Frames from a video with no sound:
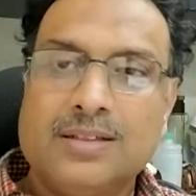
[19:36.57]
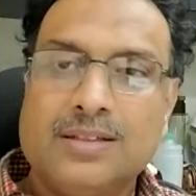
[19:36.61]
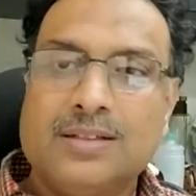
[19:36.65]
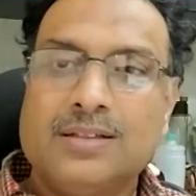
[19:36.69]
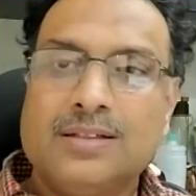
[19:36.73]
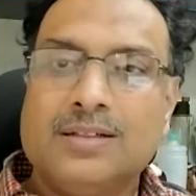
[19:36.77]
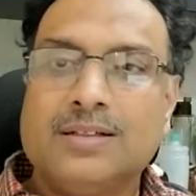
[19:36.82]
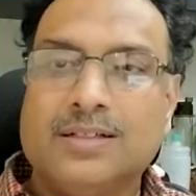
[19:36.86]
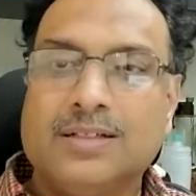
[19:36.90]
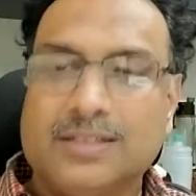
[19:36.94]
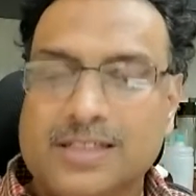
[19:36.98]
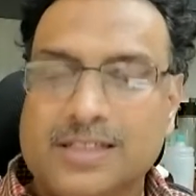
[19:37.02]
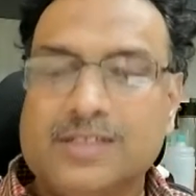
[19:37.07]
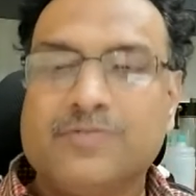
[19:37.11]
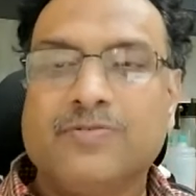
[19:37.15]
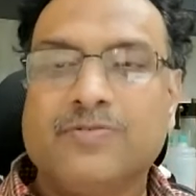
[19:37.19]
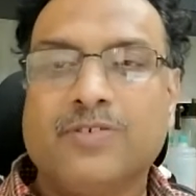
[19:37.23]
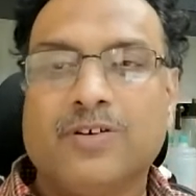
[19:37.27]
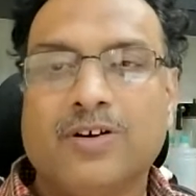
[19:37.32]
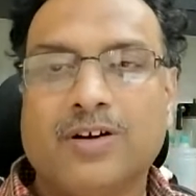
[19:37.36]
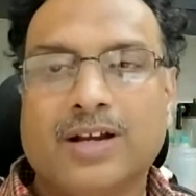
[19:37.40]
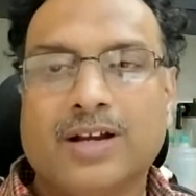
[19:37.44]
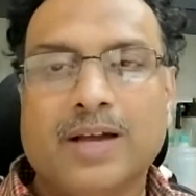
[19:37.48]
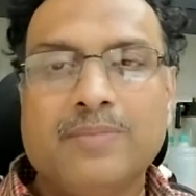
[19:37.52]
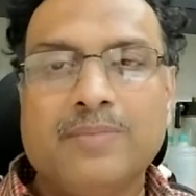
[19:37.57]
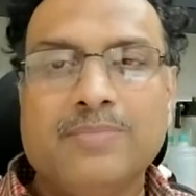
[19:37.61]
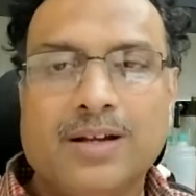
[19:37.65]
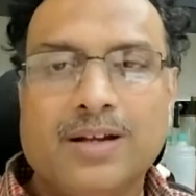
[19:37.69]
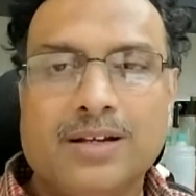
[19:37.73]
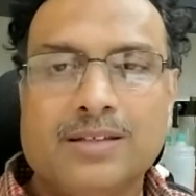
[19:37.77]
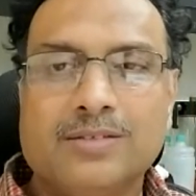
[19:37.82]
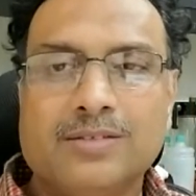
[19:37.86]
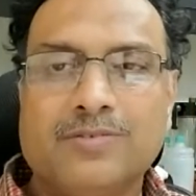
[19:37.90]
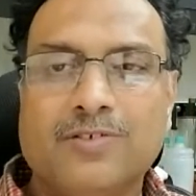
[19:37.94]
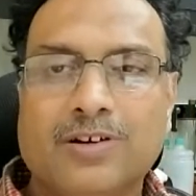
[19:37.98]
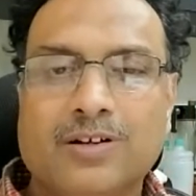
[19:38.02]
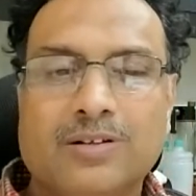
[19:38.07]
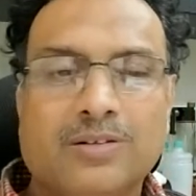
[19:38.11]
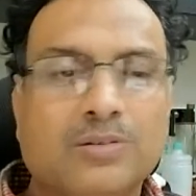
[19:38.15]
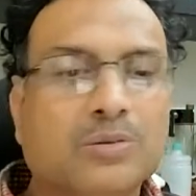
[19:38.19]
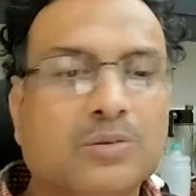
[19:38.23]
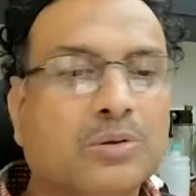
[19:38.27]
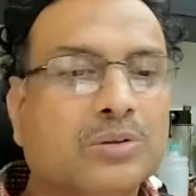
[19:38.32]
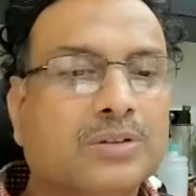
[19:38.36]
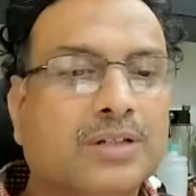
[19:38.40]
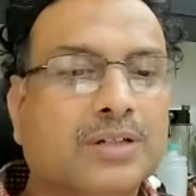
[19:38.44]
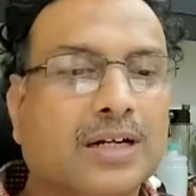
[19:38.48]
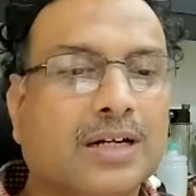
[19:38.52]
disease phenotype, that is what
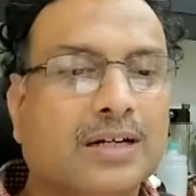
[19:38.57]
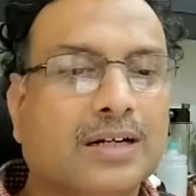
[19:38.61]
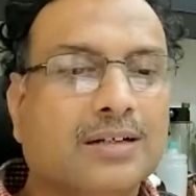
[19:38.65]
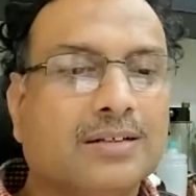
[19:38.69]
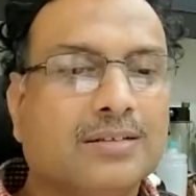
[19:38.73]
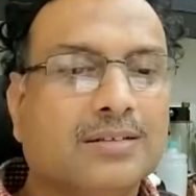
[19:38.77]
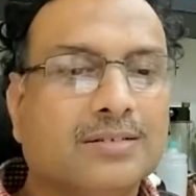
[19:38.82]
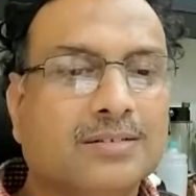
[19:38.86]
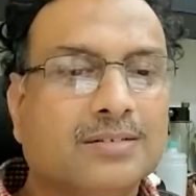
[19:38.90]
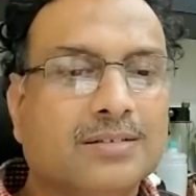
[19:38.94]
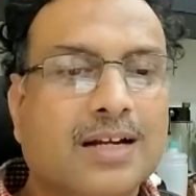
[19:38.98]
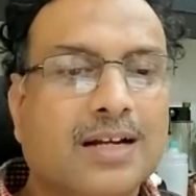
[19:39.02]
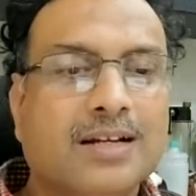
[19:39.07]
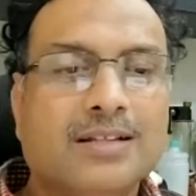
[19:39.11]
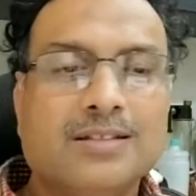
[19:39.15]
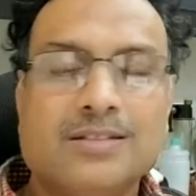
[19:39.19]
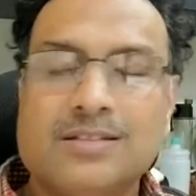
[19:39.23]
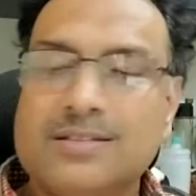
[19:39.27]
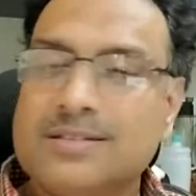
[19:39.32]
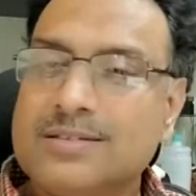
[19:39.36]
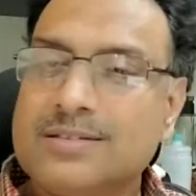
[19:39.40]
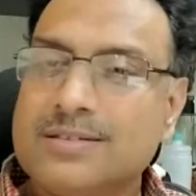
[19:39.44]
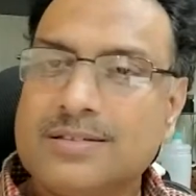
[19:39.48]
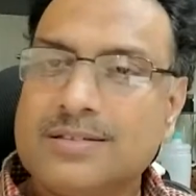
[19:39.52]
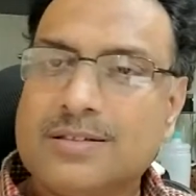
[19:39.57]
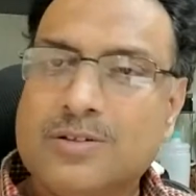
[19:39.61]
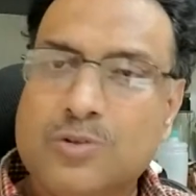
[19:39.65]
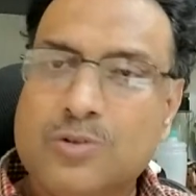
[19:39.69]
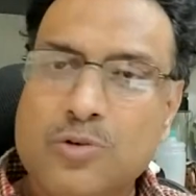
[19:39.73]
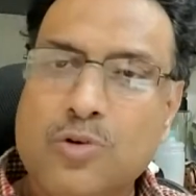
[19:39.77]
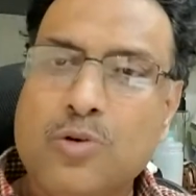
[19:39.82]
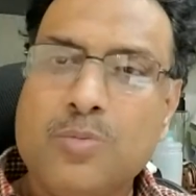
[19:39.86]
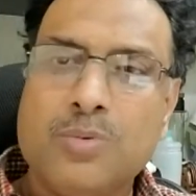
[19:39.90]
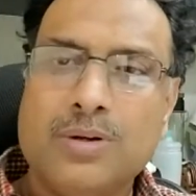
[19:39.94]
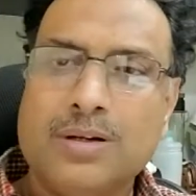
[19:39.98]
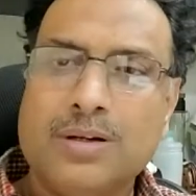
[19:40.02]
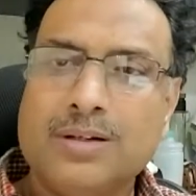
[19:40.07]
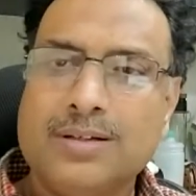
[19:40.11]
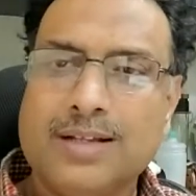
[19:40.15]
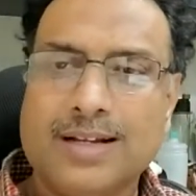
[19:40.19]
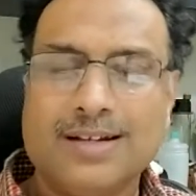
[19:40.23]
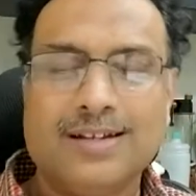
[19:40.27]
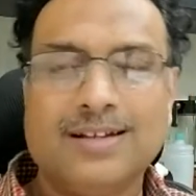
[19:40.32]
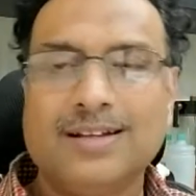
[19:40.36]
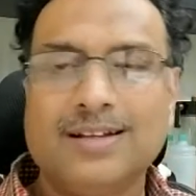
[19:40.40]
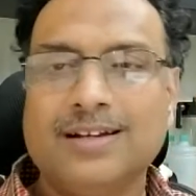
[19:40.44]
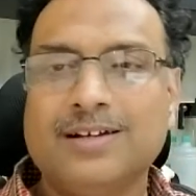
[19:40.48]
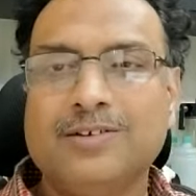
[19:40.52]
looked at. So that is doable,
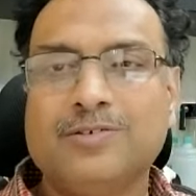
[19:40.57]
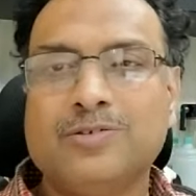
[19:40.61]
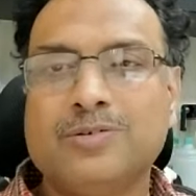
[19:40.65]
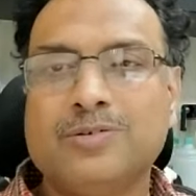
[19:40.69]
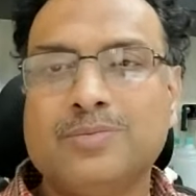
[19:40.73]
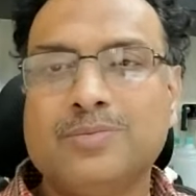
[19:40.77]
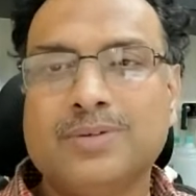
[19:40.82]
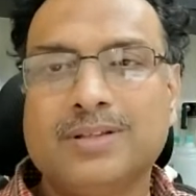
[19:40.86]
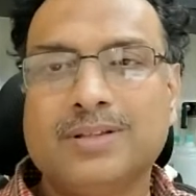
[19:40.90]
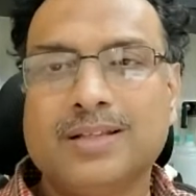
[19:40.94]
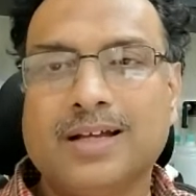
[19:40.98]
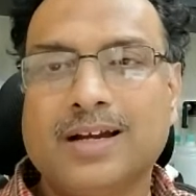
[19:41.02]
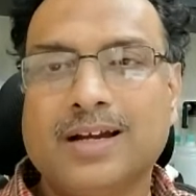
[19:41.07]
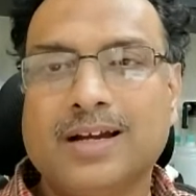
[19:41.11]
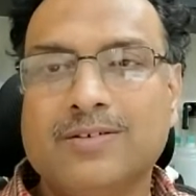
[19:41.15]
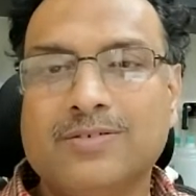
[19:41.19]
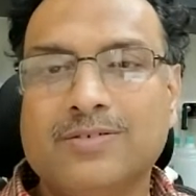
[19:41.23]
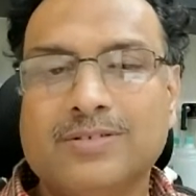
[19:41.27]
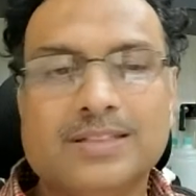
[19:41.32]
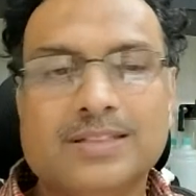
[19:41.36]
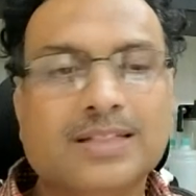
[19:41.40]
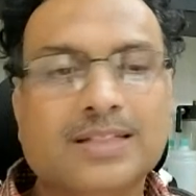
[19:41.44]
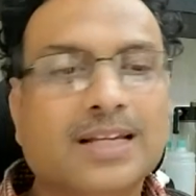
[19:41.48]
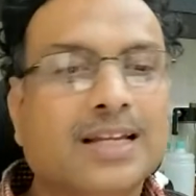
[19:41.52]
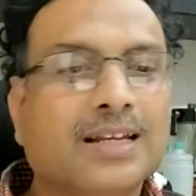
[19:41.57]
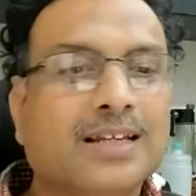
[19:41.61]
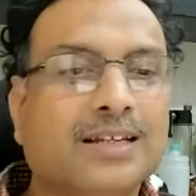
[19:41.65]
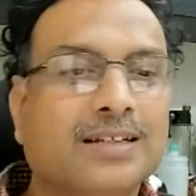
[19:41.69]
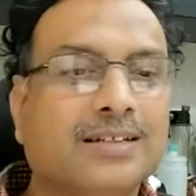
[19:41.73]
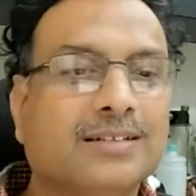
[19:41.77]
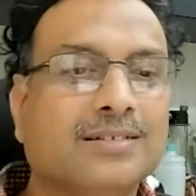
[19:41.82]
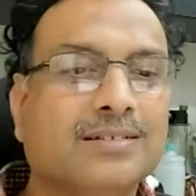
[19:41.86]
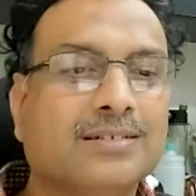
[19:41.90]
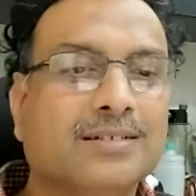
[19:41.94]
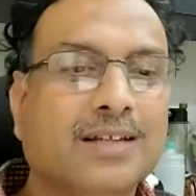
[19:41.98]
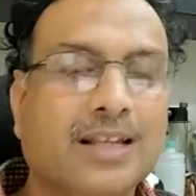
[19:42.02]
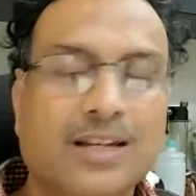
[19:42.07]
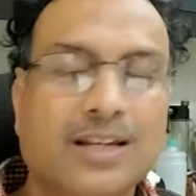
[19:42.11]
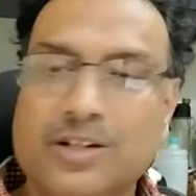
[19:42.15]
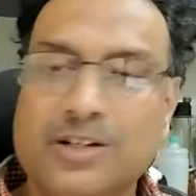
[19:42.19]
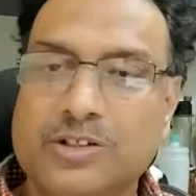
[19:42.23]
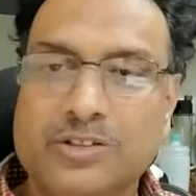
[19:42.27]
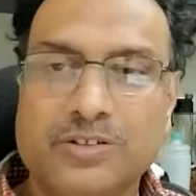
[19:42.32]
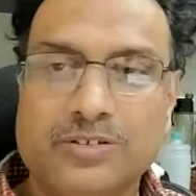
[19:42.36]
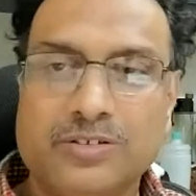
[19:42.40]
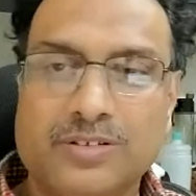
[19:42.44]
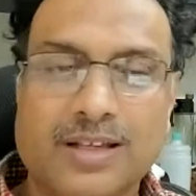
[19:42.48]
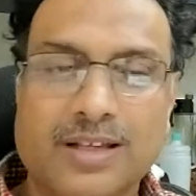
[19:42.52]
technically doable. I don't see any
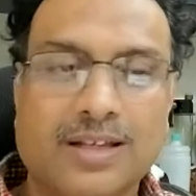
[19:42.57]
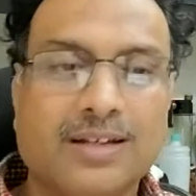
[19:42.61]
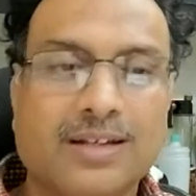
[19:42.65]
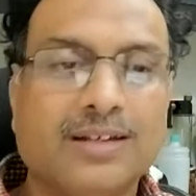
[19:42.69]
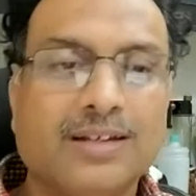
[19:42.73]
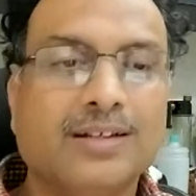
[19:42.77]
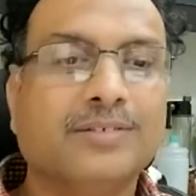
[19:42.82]
issue there.